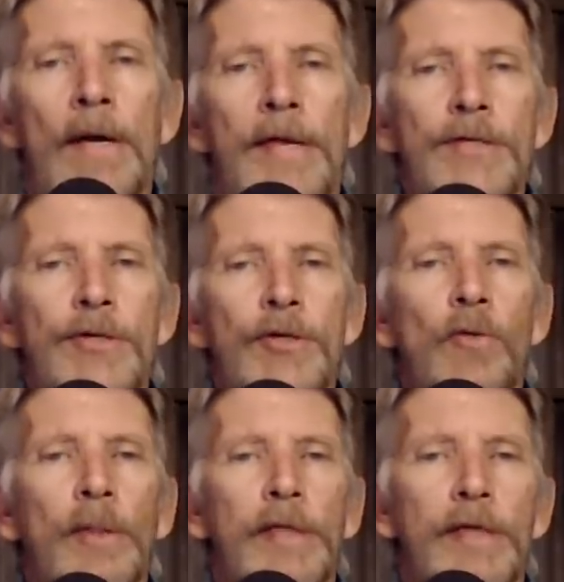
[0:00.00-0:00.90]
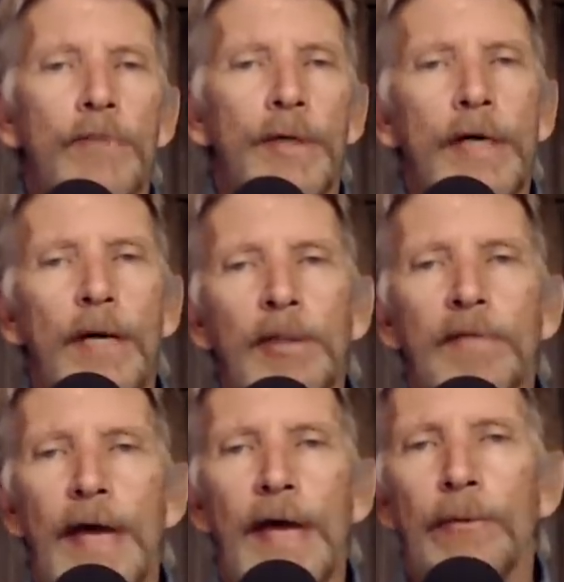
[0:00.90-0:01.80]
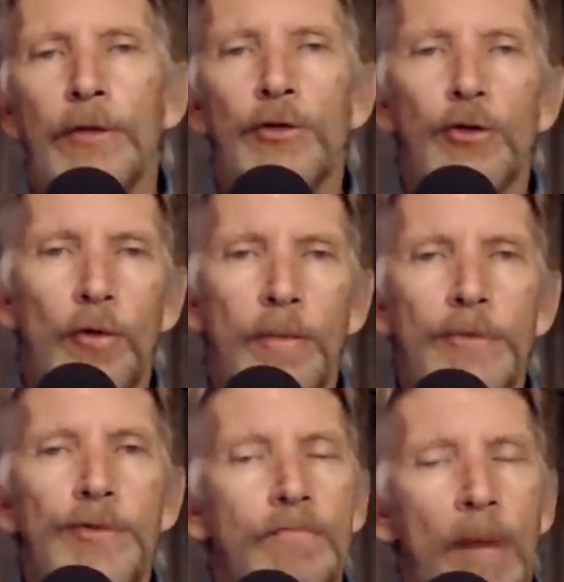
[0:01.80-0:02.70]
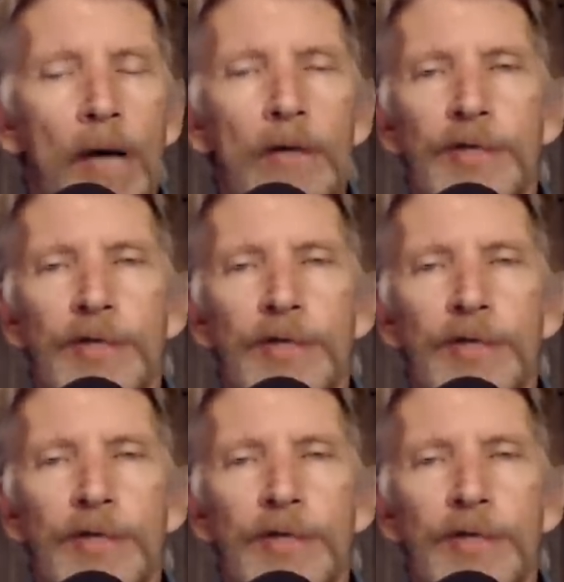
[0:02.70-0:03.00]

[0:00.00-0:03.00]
They still believe what a couple of angry Germans, Marx